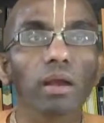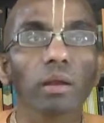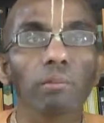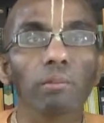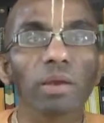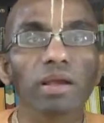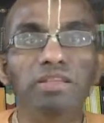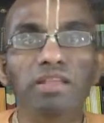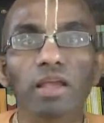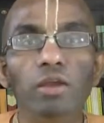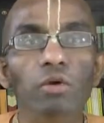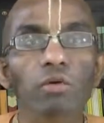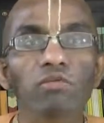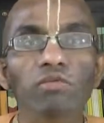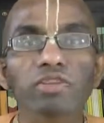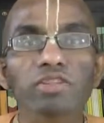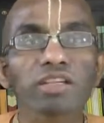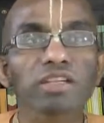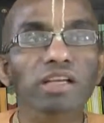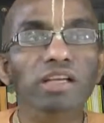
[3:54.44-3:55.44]
my
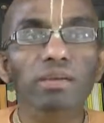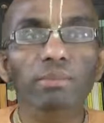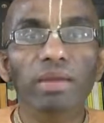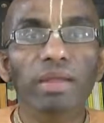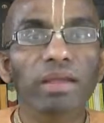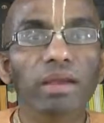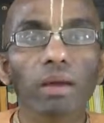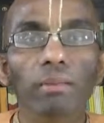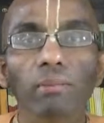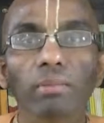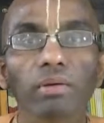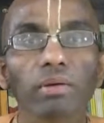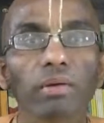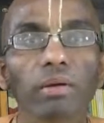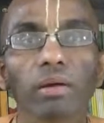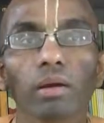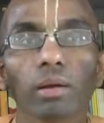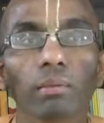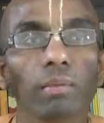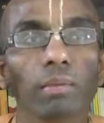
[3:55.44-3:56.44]
psychophysical makeup,
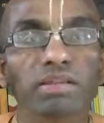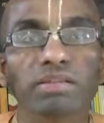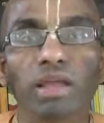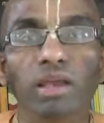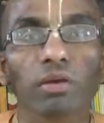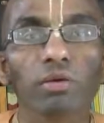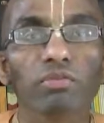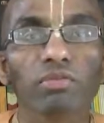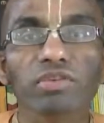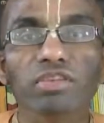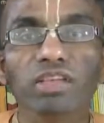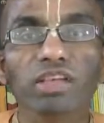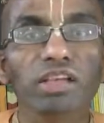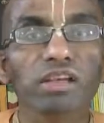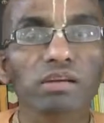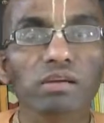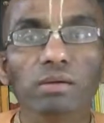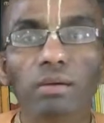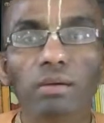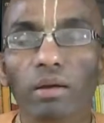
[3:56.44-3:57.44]
my
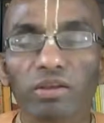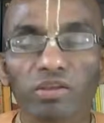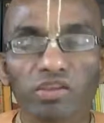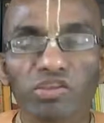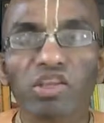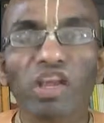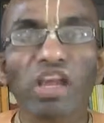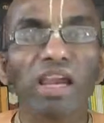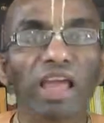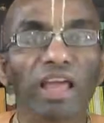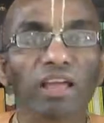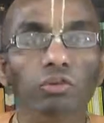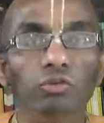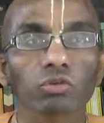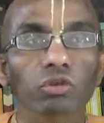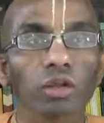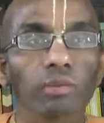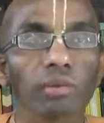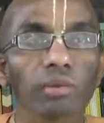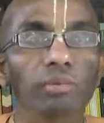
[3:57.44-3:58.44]
psychophysical shell
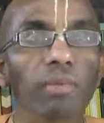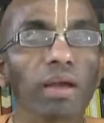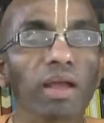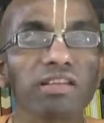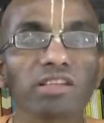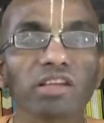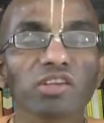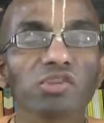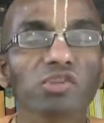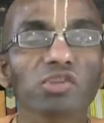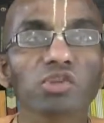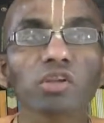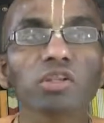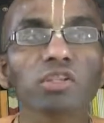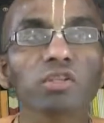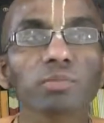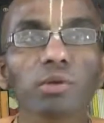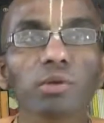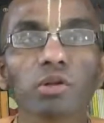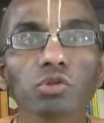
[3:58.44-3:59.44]
actually, but my essential
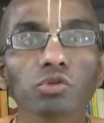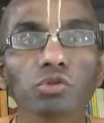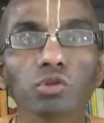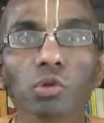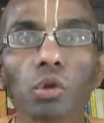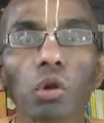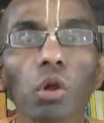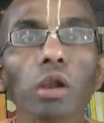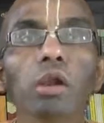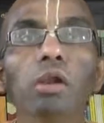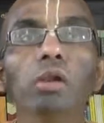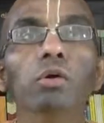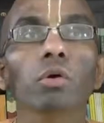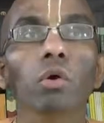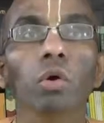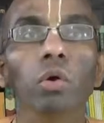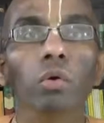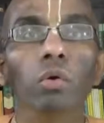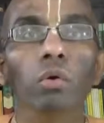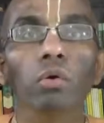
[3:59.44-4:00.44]
spiritual
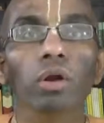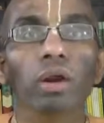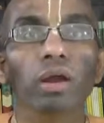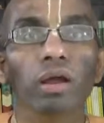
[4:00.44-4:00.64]
core